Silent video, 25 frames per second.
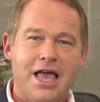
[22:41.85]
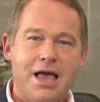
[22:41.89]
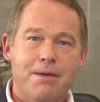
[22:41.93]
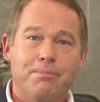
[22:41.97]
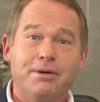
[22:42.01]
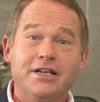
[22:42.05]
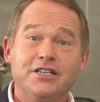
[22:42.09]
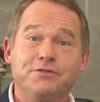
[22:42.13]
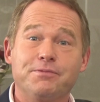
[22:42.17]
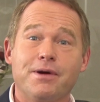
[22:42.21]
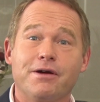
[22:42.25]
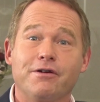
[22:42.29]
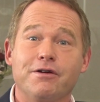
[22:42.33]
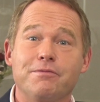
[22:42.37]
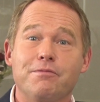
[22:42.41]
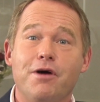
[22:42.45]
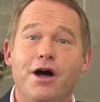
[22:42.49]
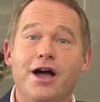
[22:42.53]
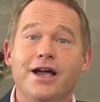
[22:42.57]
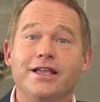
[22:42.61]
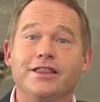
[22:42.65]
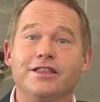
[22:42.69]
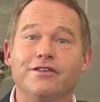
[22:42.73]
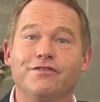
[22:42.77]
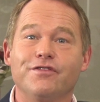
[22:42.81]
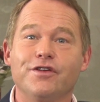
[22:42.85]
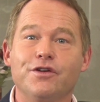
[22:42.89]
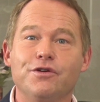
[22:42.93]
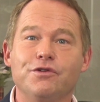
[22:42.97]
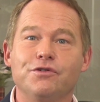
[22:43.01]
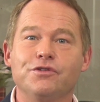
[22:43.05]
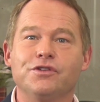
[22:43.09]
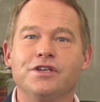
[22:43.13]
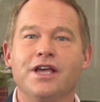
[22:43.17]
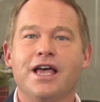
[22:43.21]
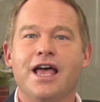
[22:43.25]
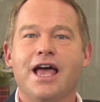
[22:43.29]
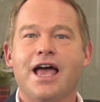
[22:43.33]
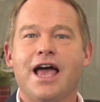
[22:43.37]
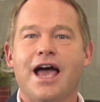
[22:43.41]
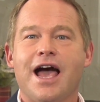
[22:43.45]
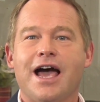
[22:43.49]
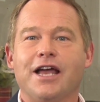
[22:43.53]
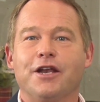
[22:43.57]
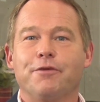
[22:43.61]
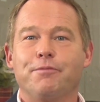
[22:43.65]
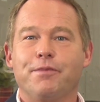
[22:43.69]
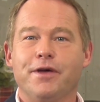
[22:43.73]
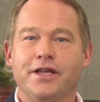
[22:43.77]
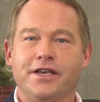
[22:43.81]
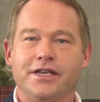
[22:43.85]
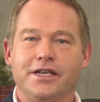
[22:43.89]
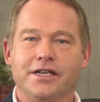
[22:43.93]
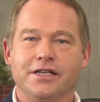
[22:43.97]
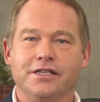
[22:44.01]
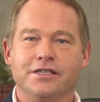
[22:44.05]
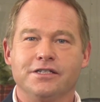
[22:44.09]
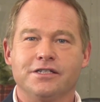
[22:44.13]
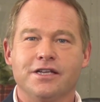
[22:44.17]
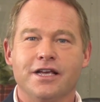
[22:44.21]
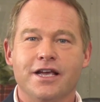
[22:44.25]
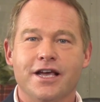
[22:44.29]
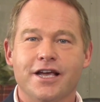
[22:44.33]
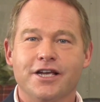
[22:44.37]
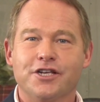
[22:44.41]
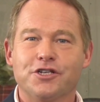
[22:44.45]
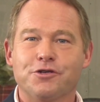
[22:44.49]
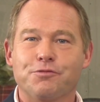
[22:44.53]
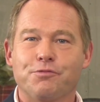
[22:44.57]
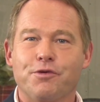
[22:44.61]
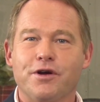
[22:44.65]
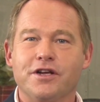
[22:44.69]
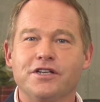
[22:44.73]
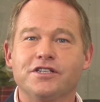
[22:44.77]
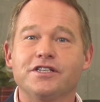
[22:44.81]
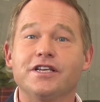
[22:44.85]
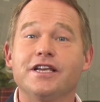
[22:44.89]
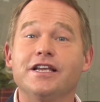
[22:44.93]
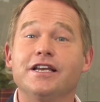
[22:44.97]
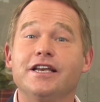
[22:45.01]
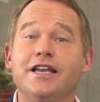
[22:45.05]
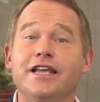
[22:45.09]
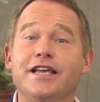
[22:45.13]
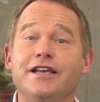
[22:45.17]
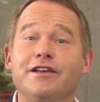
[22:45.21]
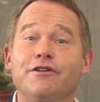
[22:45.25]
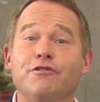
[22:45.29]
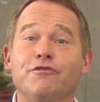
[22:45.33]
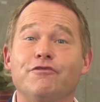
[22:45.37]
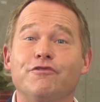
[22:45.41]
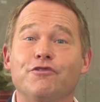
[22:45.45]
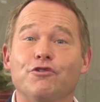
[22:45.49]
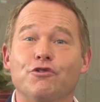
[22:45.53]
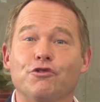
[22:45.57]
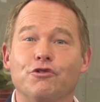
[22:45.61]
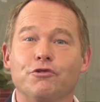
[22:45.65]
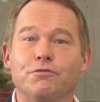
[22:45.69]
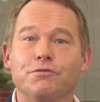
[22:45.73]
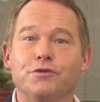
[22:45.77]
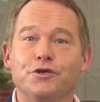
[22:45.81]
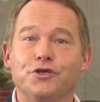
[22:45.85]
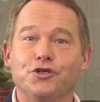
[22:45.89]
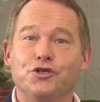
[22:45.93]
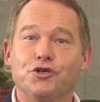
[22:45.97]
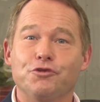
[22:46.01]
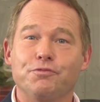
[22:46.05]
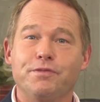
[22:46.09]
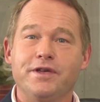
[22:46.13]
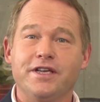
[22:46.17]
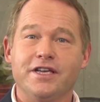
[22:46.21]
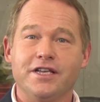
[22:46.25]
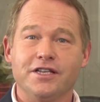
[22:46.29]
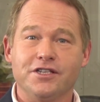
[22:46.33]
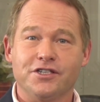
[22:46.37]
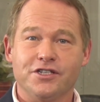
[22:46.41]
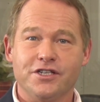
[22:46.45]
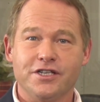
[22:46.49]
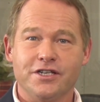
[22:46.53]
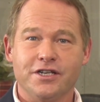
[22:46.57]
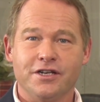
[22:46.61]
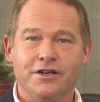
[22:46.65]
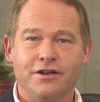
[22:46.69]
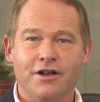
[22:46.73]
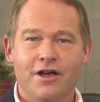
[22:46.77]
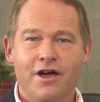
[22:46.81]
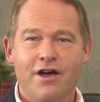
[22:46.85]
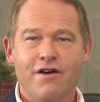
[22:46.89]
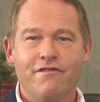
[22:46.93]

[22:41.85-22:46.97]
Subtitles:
Please bear in mind the views and opinions expressed in Legal Forum should be considered